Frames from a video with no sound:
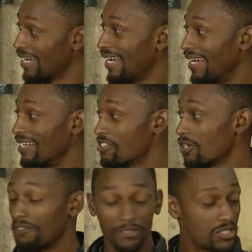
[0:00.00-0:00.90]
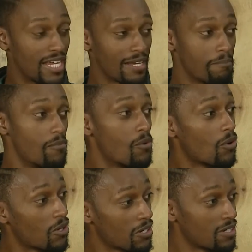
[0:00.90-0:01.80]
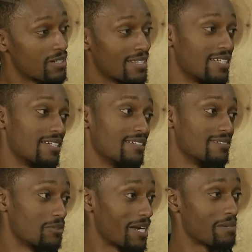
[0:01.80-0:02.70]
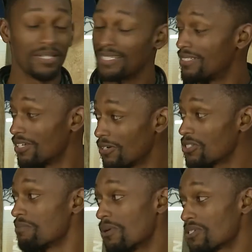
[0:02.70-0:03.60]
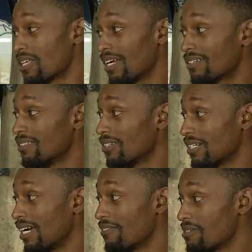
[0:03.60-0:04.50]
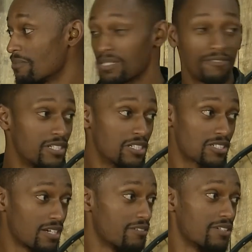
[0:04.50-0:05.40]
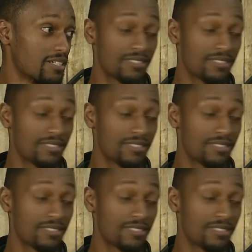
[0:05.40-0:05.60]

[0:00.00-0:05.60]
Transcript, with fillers: And so if you take more than the recommended dose, most likely you're gonna have some severe side effects.